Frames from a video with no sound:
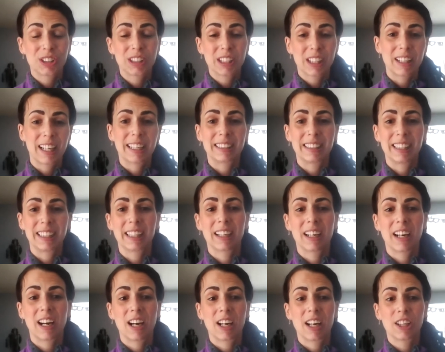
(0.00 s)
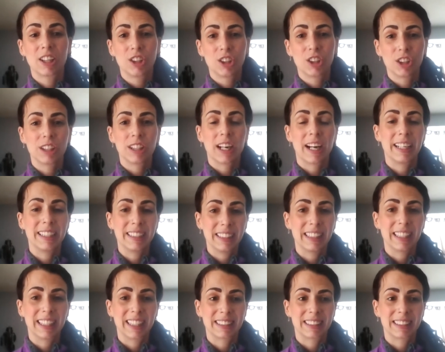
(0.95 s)
selecting a good
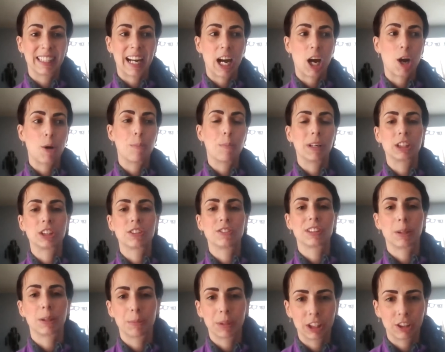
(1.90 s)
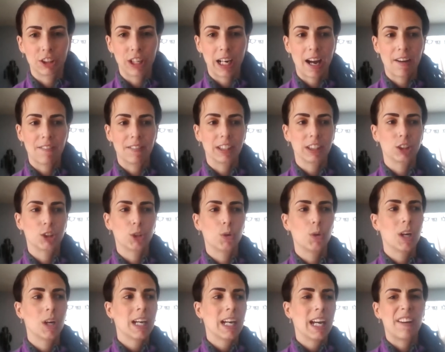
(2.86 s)
idea as to how much of something you're having.
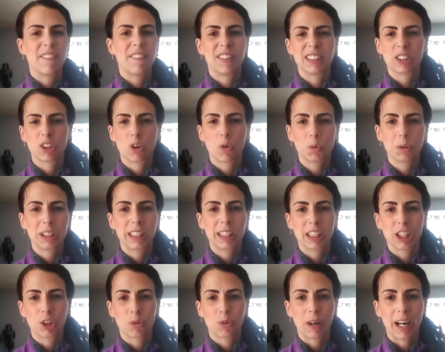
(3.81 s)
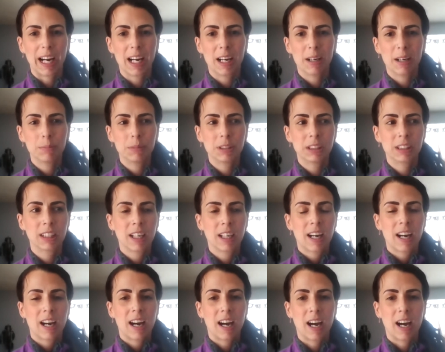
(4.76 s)
So if it's only in grams
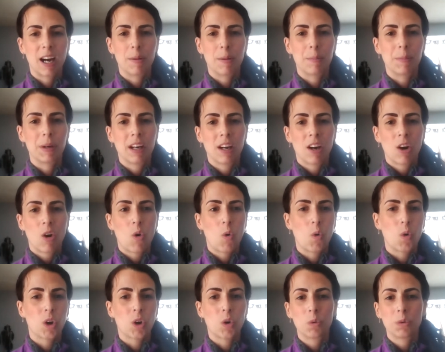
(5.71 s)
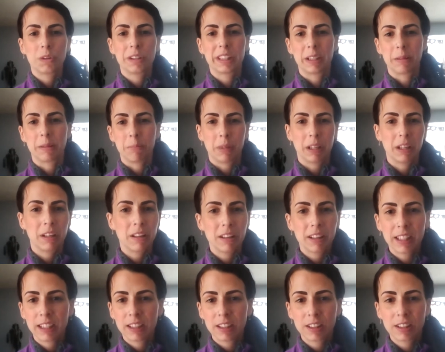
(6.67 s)
or only in
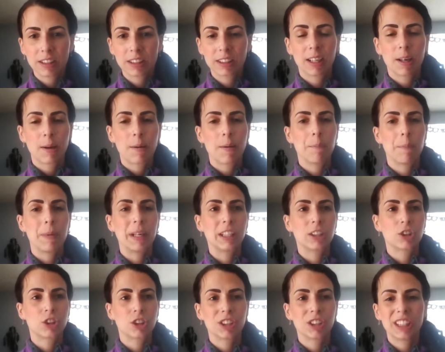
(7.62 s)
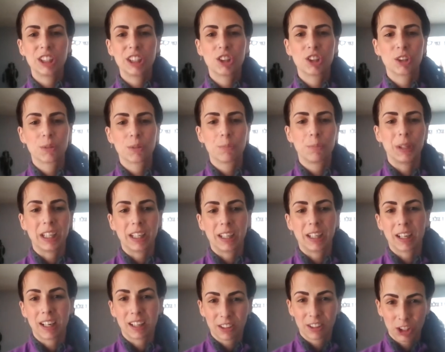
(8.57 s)
milliliters, make sure that you're
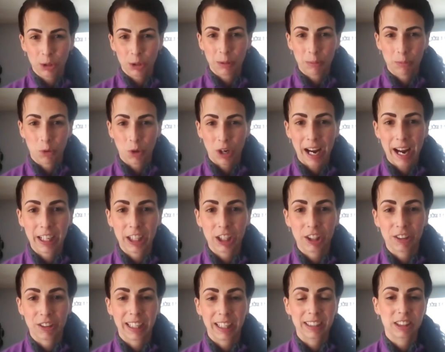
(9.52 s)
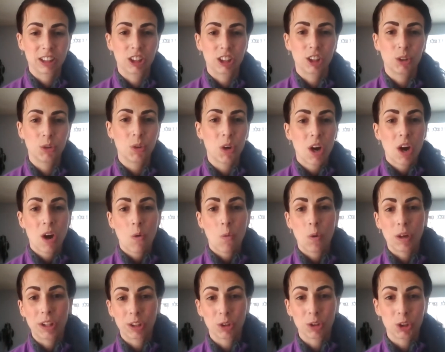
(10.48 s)
being a little bit more accurate as to
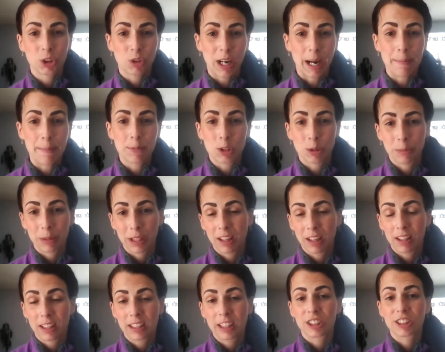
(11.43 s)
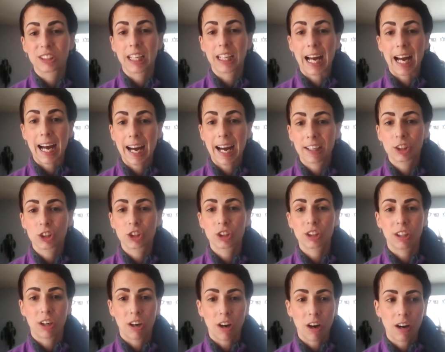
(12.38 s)
what those grams or milliliters
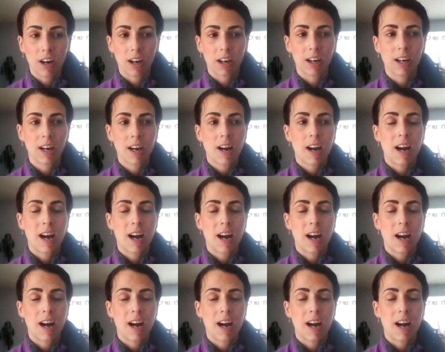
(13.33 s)
actually are,